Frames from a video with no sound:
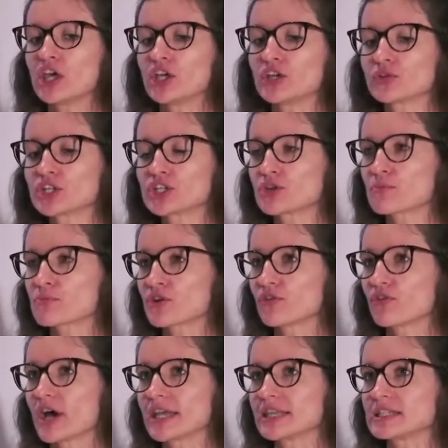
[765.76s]
In order to
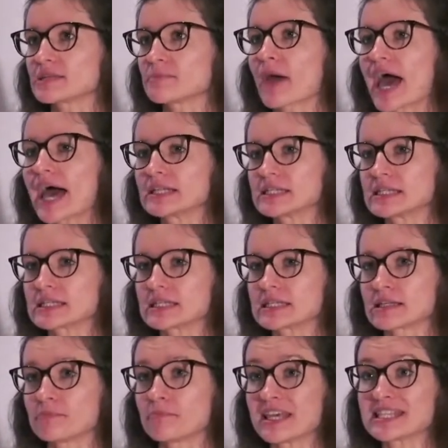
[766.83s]
provide the
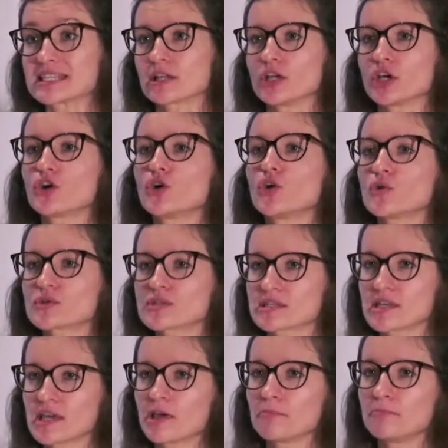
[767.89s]
dependencies and basically
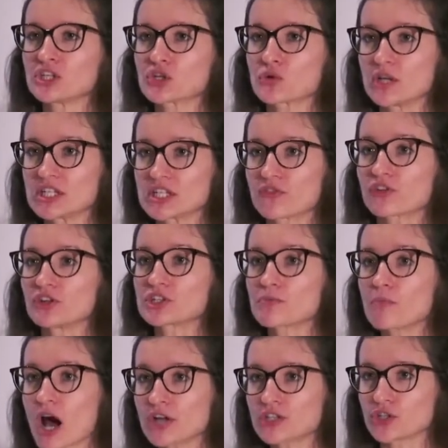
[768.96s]
hooks between
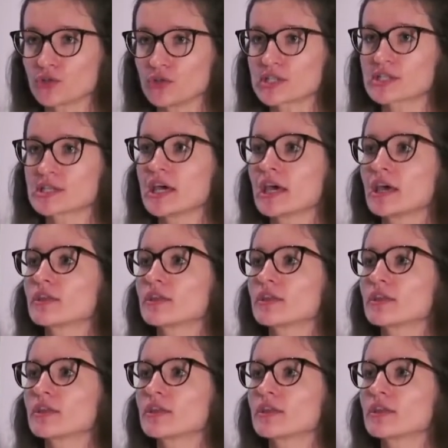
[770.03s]
different modules,